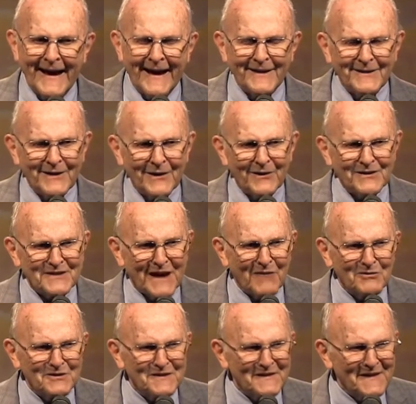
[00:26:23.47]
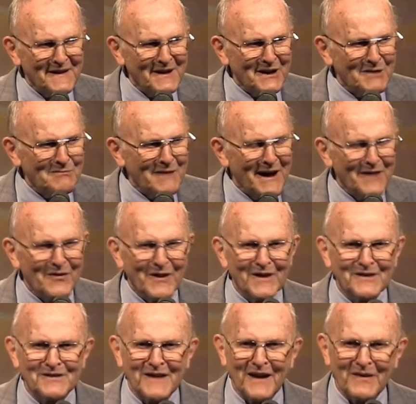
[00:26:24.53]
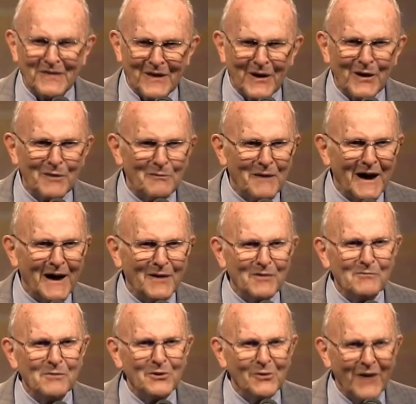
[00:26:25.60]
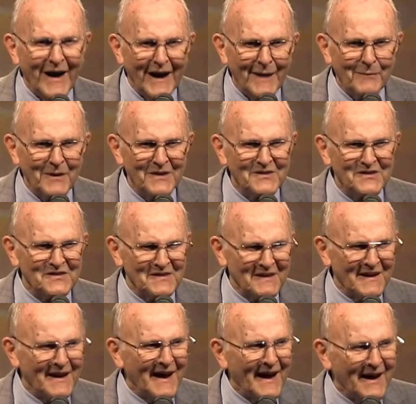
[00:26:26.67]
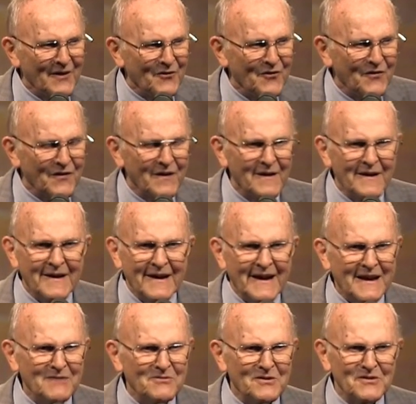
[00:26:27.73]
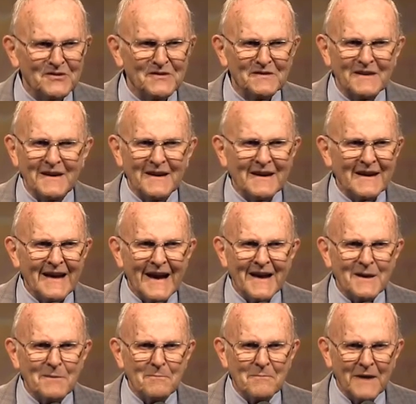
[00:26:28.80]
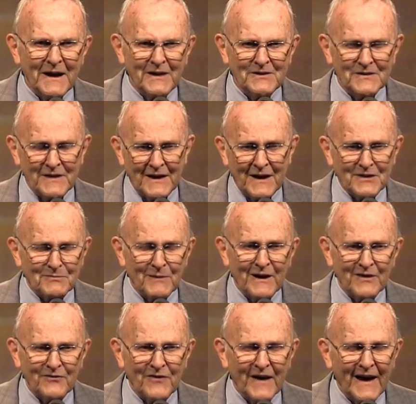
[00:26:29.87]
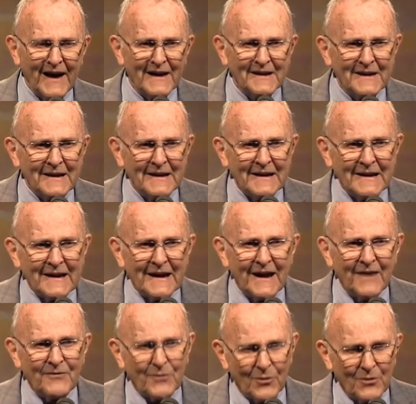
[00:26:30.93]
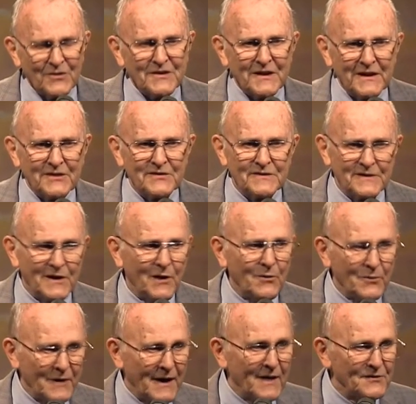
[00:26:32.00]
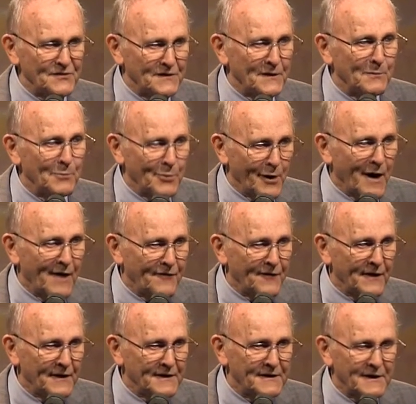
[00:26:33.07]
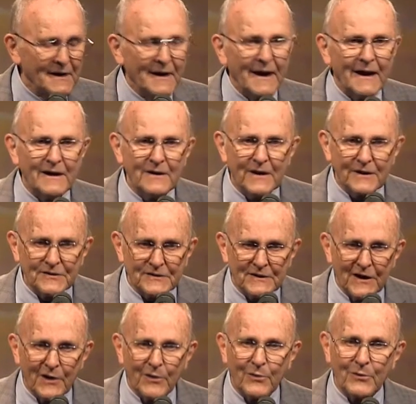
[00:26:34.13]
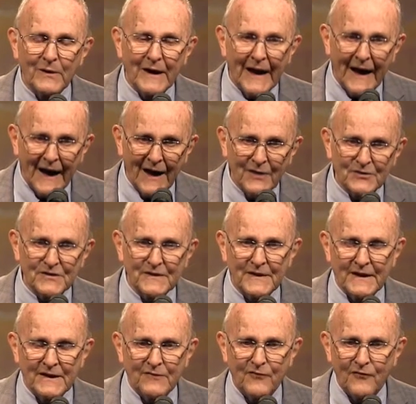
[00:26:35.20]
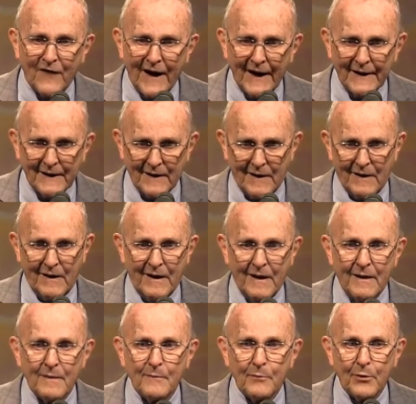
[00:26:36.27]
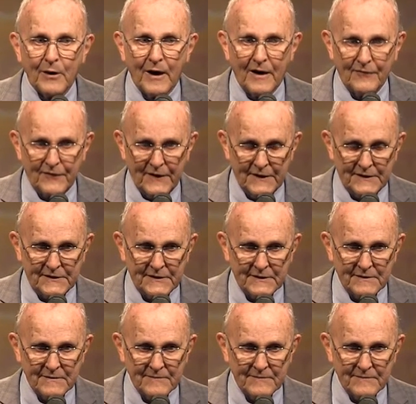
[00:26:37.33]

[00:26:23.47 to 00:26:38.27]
And as I was thinking about this, I thought about Muhammad's life. He was an amazing, as a matter of fact, of course, he's known as the prophet. He is known as the final prophet.